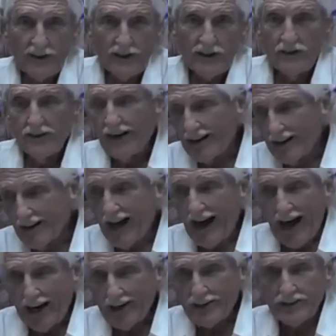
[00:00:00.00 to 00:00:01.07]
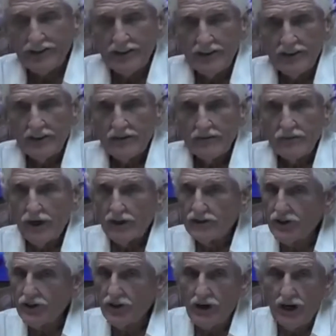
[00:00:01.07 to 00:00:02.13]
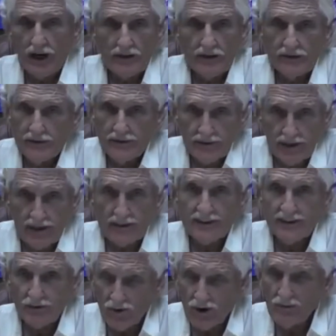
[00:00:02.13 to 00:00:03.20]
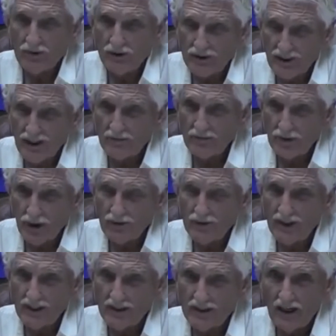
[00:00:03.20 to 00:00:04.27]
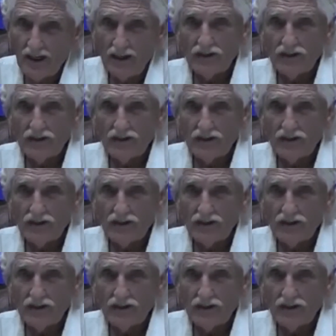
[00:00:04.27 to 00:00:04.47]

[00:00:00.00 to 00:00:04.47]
you got a little ash, but you're at less than 1% proteins.